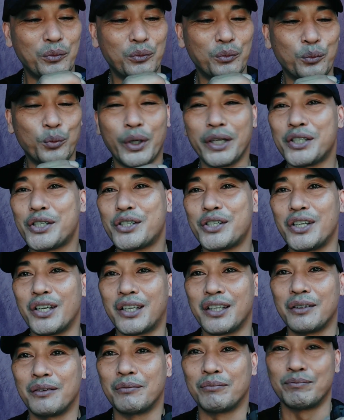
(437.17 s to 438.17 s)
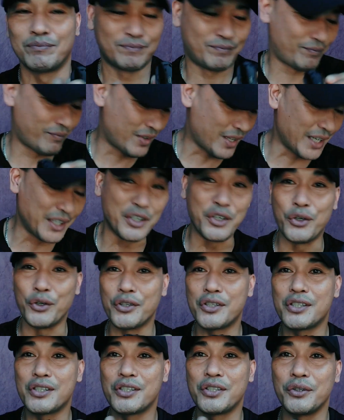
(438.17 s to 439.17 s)
which you can then
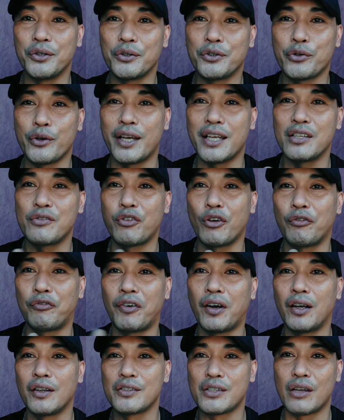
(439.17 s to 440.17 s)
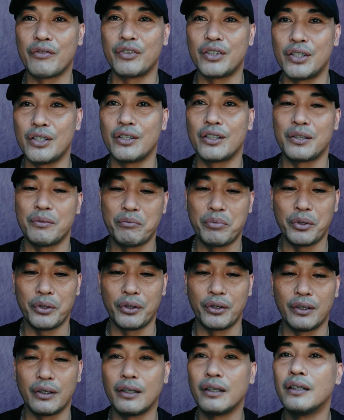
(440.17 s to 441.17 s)
use to transfer files over to your
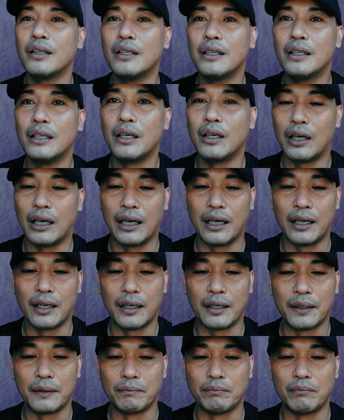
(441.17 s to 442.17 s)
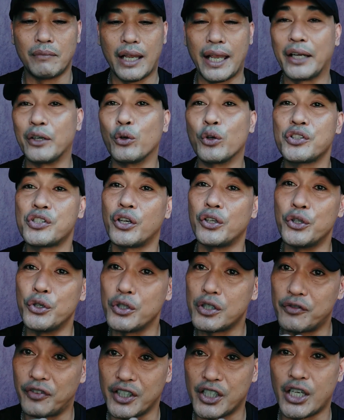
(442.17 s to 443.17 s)
computer, and also
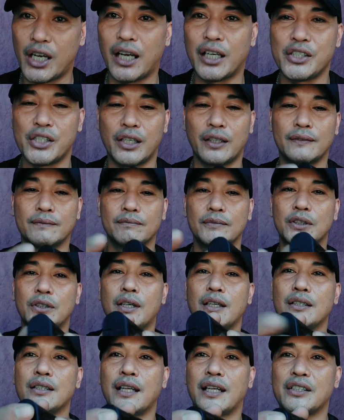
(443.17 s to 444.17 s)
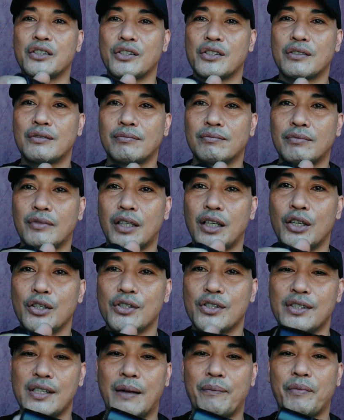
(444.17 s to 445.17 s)
used for charging. All right, that just
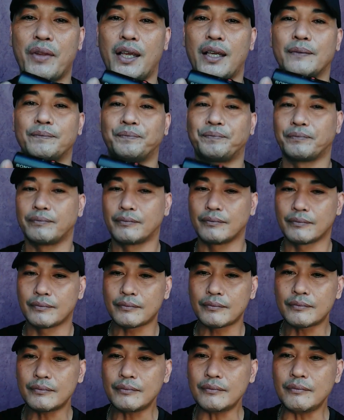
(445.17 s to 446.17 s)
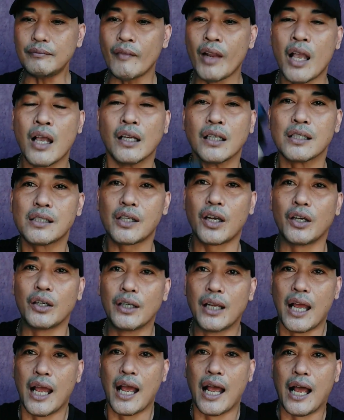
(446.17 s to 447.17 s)
closes up there. So
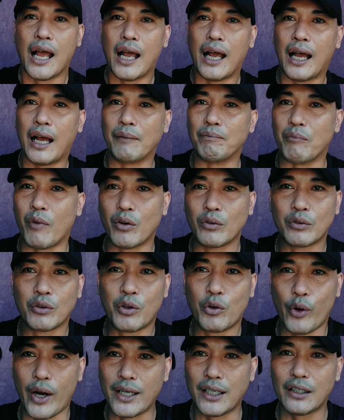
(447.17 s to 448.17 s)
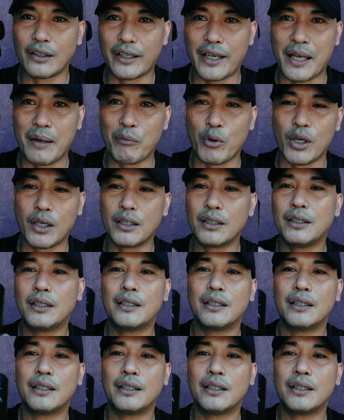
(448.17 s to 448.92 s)
great little camera.